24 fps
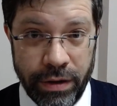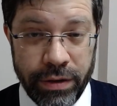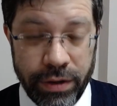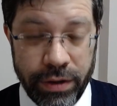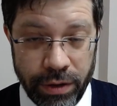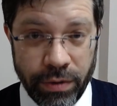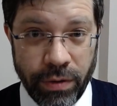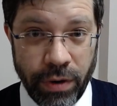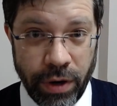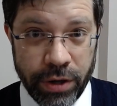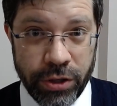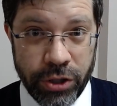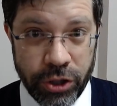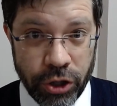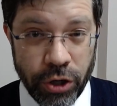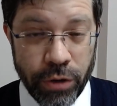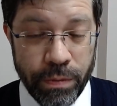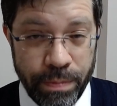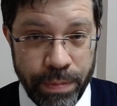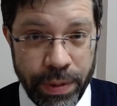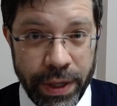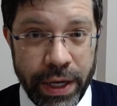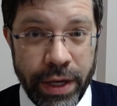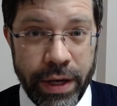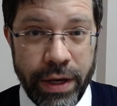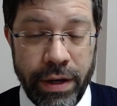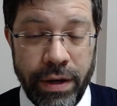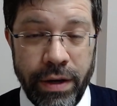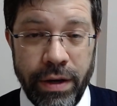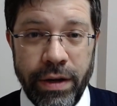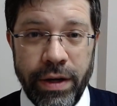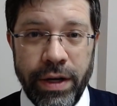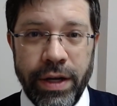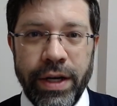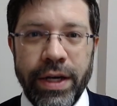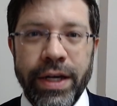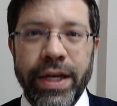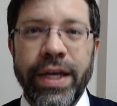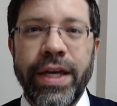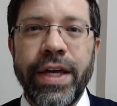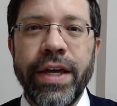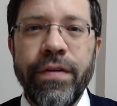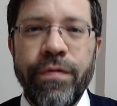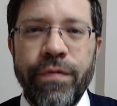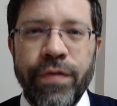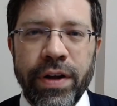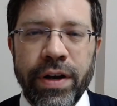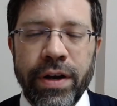right, should be
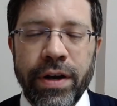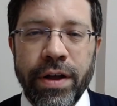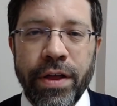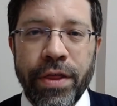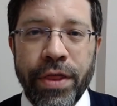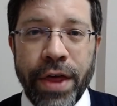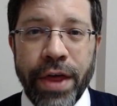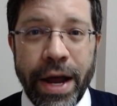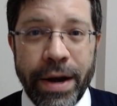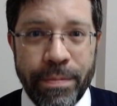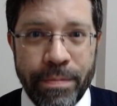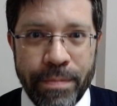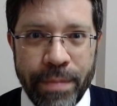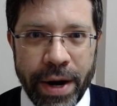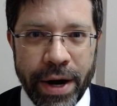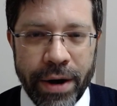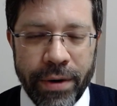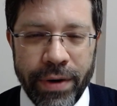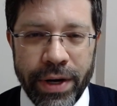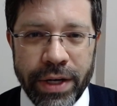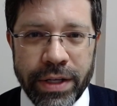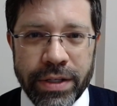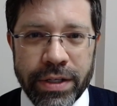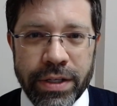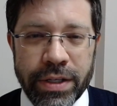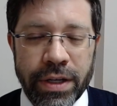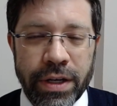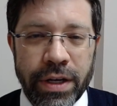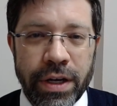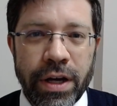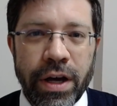given that merit